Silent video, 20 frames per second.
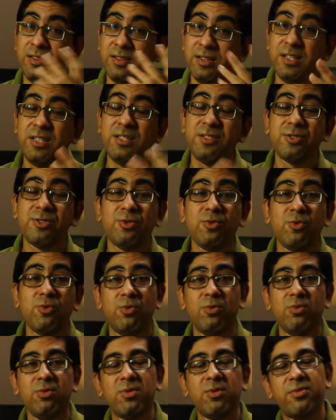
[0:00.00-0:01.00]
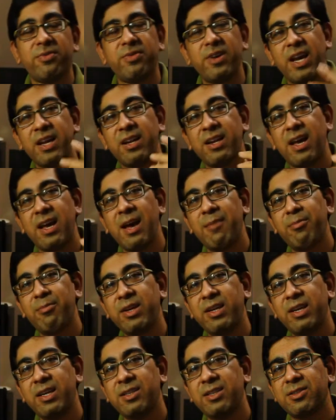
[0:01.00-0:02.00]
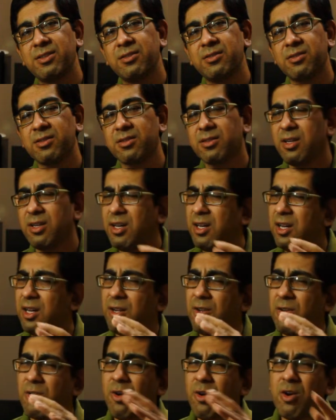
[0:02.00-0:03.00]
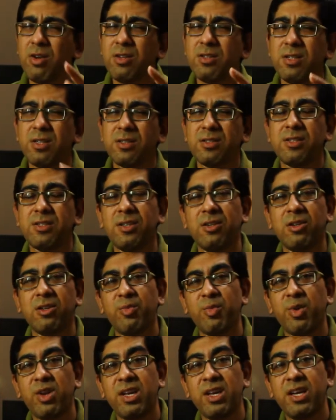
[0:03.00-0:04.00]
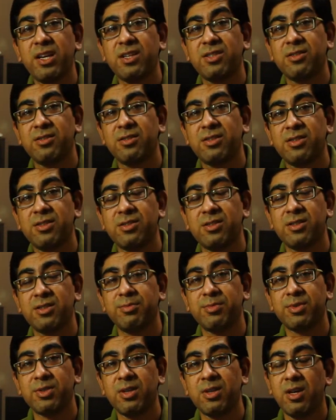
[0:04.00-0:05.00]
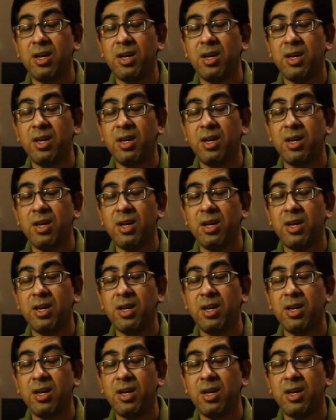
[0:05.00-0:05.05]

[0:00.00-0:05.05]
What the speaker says: These two find applications not just in communication systems,